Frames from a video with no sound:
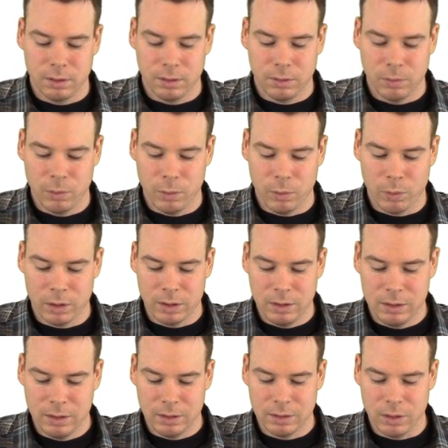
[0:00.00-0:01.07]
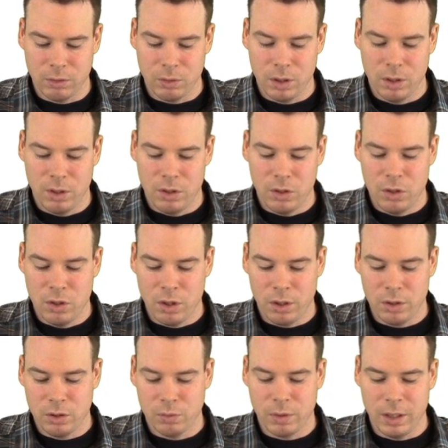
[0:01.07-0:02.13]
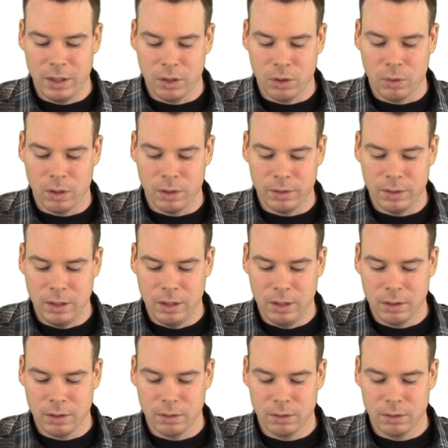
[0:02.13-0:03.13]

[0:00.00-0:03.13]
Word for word: when we work these things out not to write equality here.